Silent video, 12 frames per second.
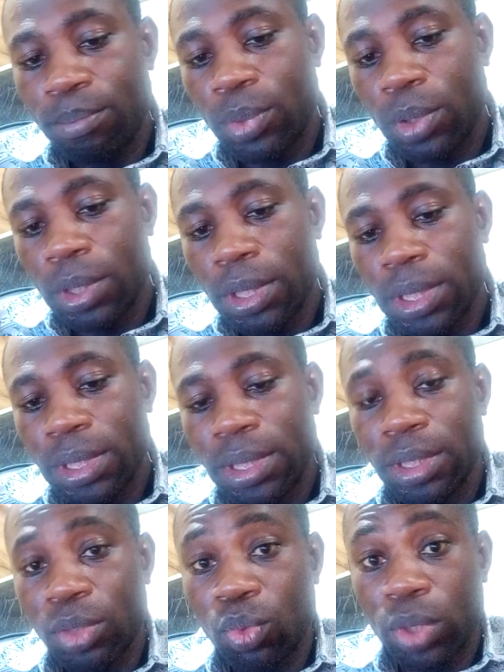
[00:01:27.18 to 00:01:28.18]
plug it
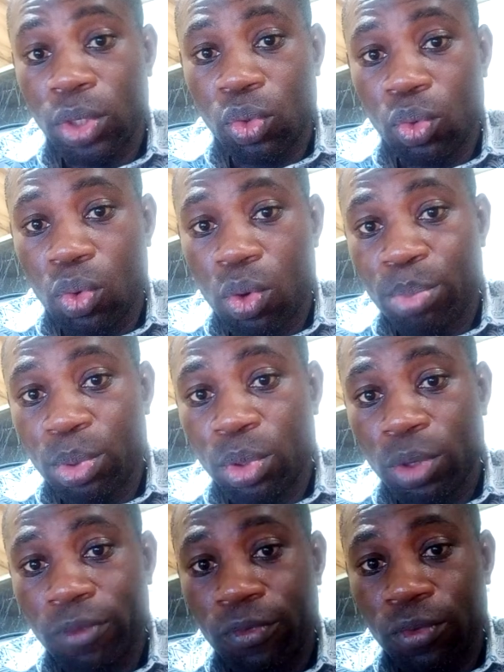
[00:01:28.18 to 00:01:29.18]
the way you open
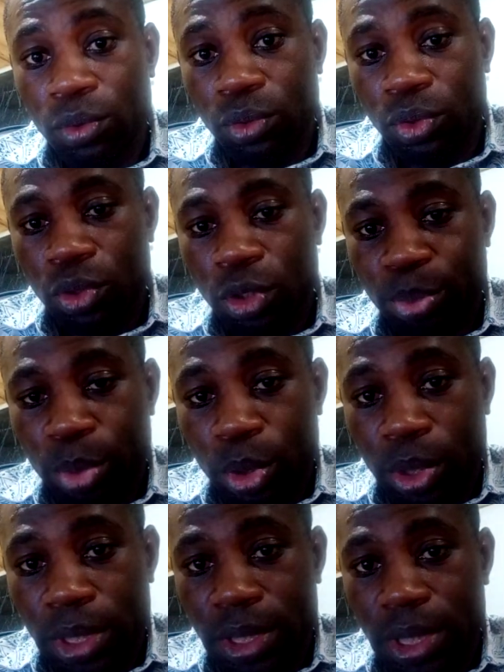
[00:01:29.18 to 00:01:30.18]
your phones just
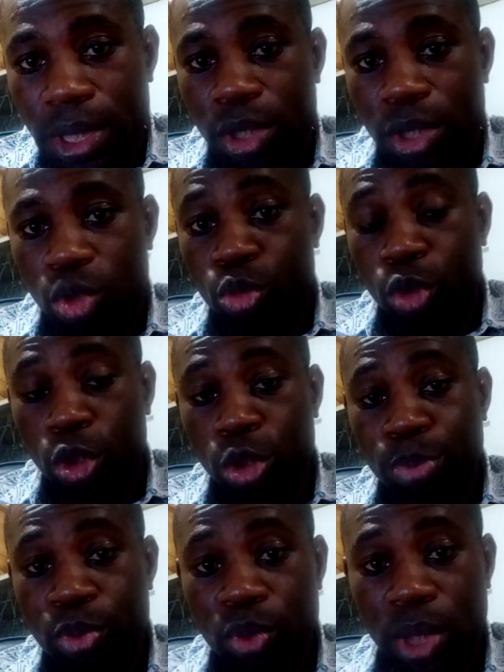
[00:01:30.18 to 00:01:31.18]
plug it here it will
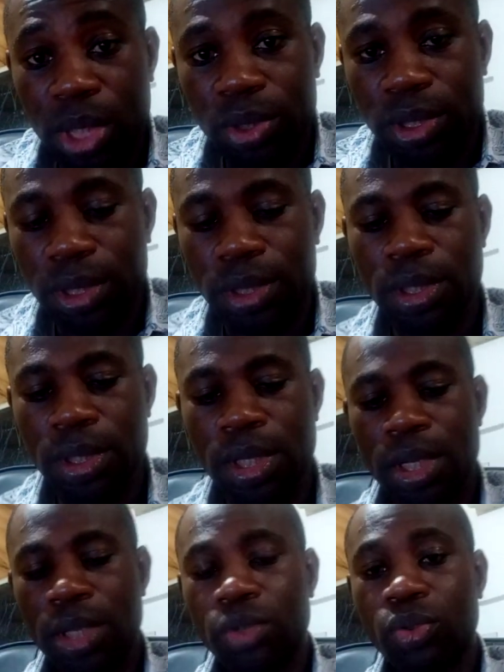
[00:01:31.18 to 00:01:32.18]
just pull out it
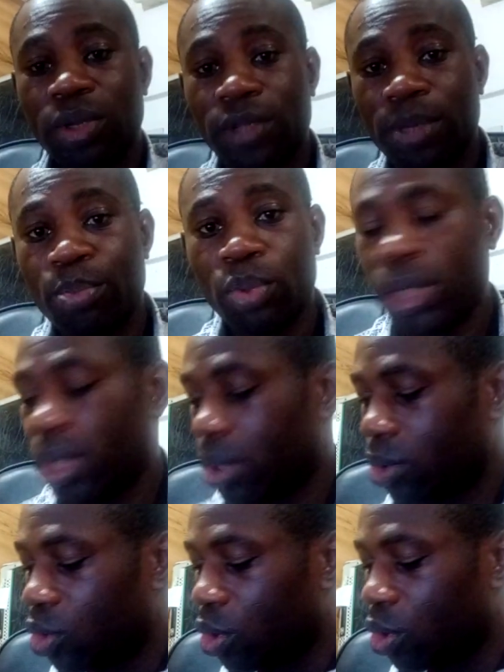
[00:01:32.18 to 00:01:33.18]
so after pulling
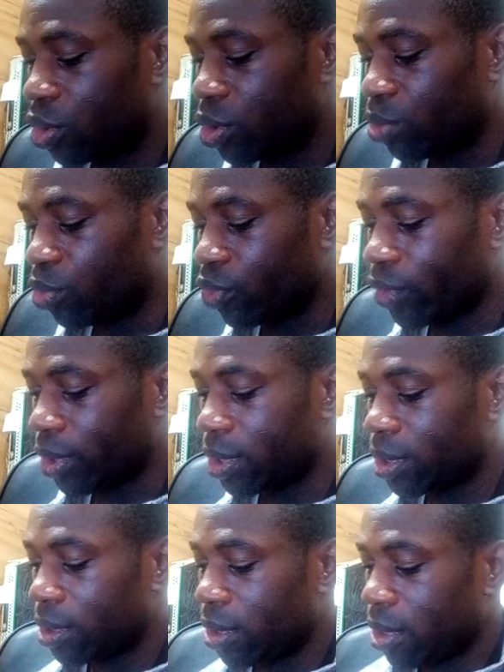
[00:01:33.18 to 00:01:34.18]
out you just remove
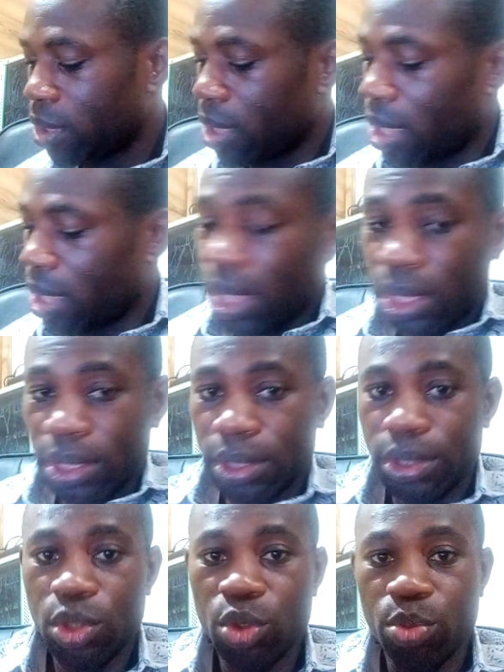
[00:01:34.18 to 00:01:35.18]
it and
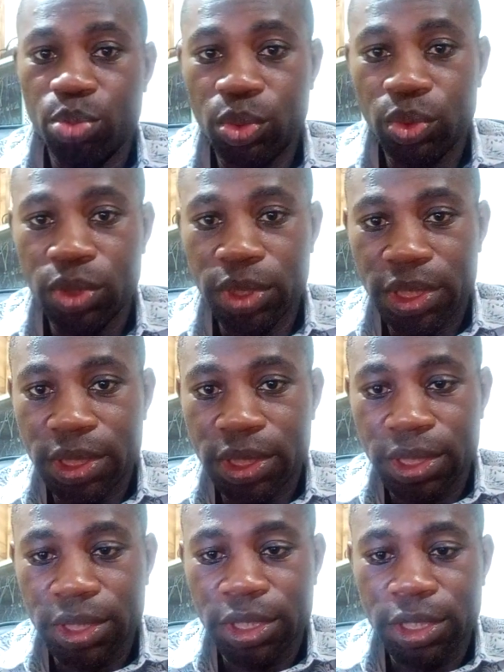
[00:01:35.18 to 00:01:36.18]
you put this
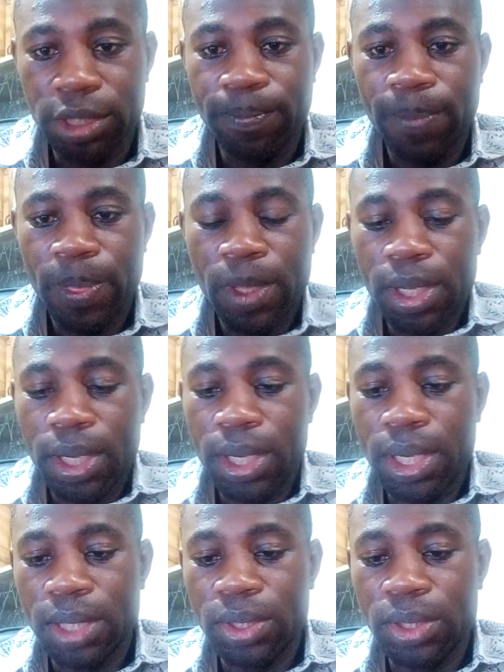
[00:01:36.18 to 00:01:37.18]
is the same
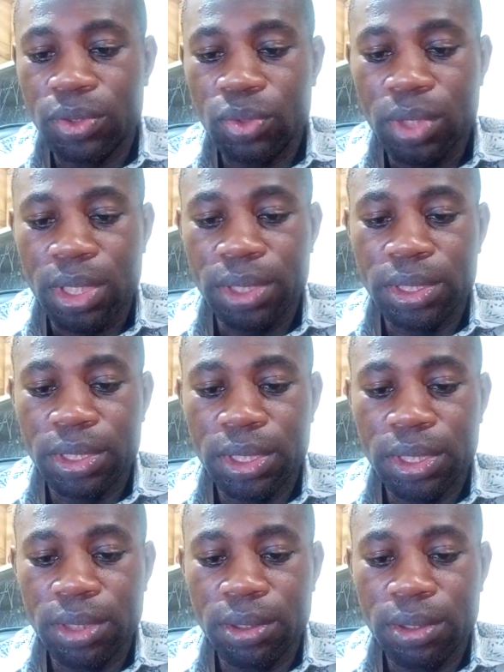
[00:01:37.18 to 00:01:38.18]
and as you can
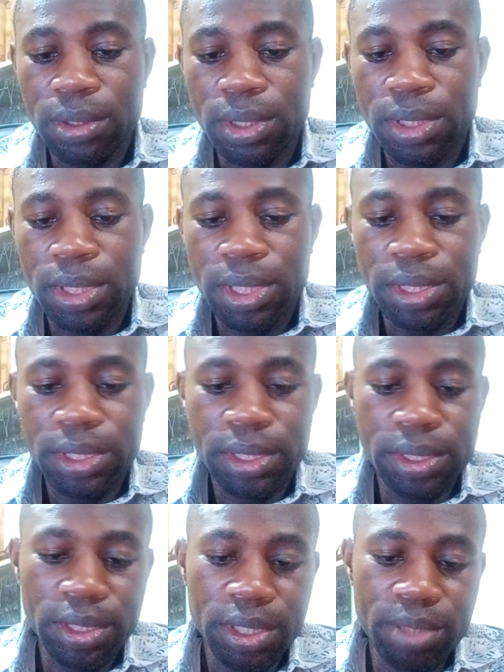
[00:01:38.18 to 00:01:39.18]
see this
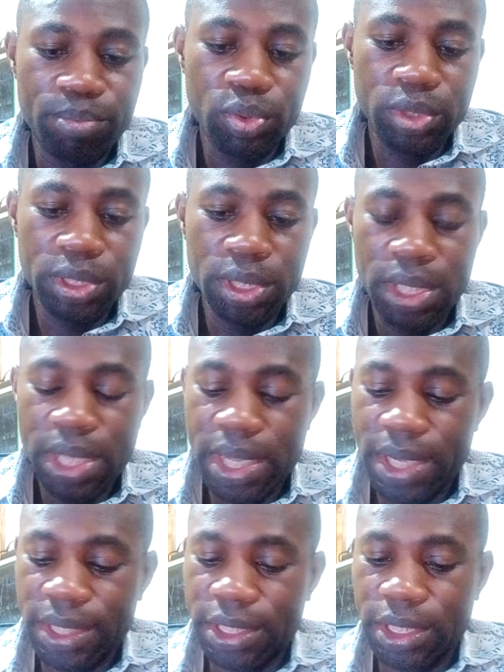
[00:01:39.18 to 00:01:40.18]
is i'm putting
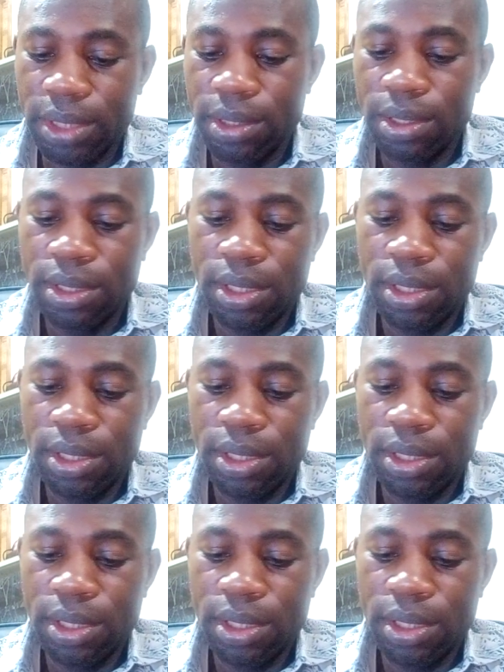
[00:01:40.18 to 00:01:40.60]
airtel